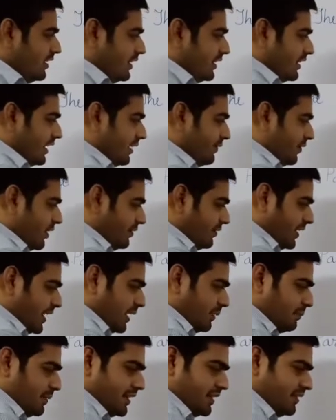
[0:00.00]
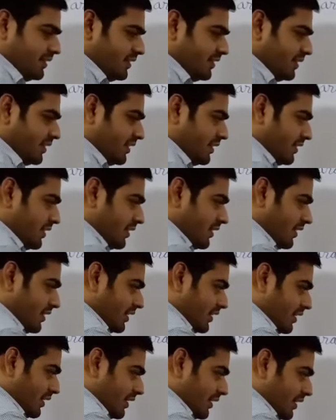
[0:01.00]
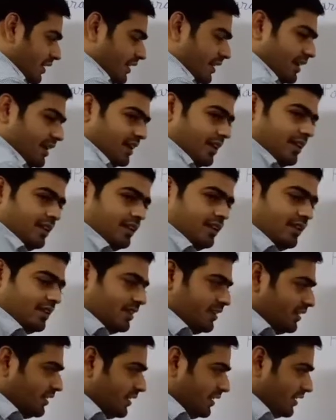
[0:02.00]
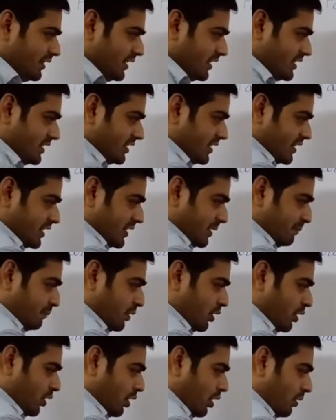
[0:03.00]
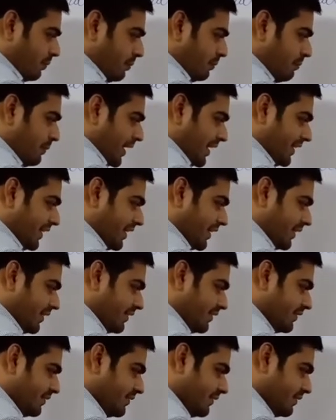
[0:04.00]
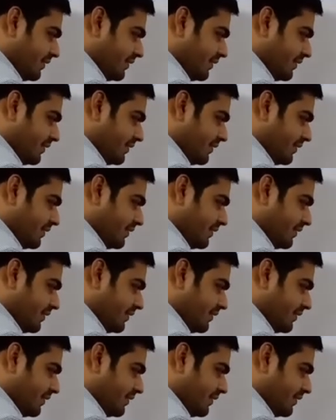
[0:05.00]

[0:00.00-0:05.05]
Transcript: then what will happen? Here, this is the symbol of battery.